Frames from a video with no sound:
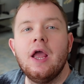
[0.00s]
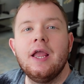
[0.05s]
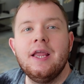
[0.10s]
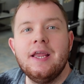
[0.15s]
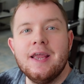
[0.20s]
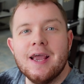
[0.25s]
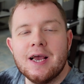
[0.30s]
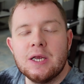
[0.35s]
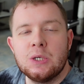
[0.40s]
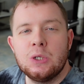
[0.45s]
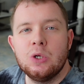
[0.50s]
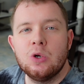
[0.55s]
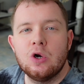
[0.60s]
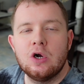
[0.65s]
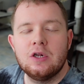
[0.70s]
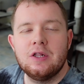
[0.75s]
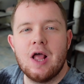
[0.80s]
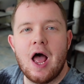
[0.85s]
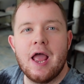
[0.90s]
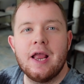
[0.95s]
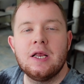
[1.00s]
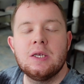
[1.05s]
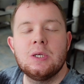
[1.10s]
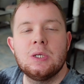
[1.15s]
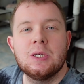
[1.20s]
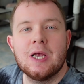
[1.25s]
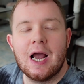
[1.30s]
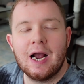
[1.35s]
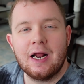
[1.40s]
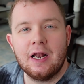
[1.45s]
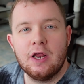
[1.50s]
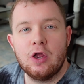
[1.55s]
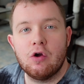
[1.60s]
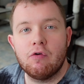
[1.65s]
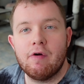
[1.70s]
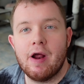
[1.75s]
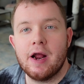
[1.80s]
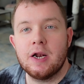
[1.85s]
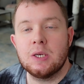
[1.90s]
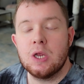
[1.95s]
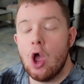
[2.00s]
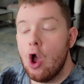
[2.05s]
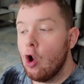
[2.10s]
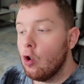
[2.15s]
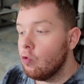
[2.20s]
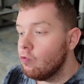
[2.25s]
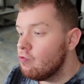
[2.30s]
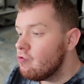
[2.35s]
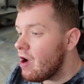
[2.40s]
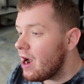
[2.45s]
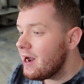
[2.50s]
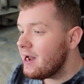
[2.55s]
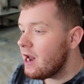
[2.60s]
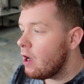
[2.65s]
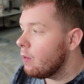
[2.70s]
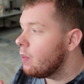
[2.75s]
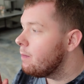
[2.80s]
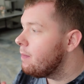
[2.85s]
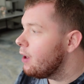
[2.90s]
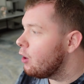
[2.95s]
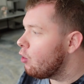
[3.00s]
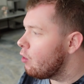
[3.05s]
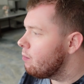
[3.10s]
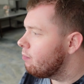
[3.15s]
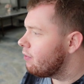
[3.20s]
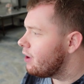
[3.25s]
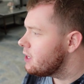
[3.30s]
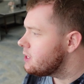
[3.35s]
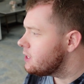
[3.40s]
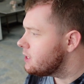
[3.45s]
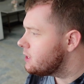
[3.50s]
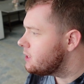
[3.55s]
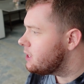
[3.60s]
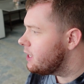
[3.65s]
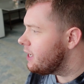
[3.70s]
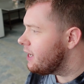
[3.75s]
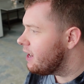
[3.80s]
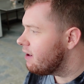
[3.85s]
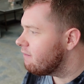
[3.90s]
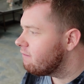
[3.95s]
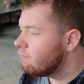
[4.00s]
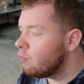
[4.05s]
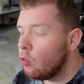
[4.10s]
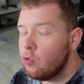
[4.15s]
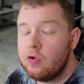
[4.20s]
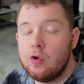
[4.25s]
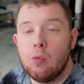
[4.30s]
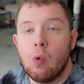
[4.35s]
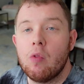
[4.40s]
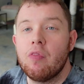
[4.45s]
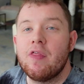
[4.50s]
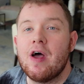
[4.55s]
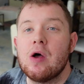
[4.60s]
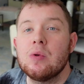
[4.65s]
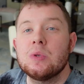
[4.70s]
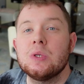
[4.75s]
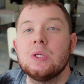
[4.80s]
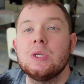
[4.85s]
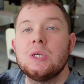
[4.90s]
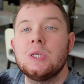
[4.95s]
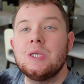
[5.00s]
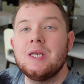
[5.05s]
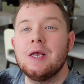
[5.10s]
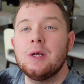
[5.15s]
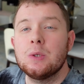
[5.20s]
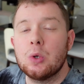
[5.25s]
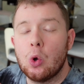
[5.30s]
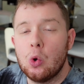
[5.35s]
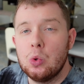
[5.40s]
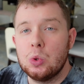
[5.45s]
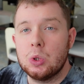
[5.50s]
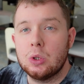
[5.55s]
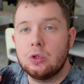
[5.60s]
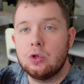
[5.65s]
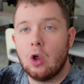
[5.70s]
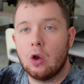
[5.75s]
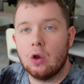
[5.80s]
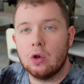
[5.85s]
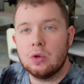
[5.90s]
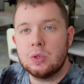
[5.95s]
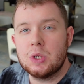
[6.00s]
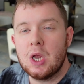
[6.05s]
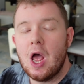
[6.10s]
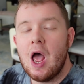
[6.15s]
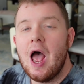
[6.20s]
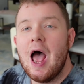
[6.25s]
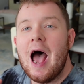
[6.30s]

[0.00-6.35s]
Yes, you heard that exactly correct. Right now, the Bitcoin price is sitting at $41,600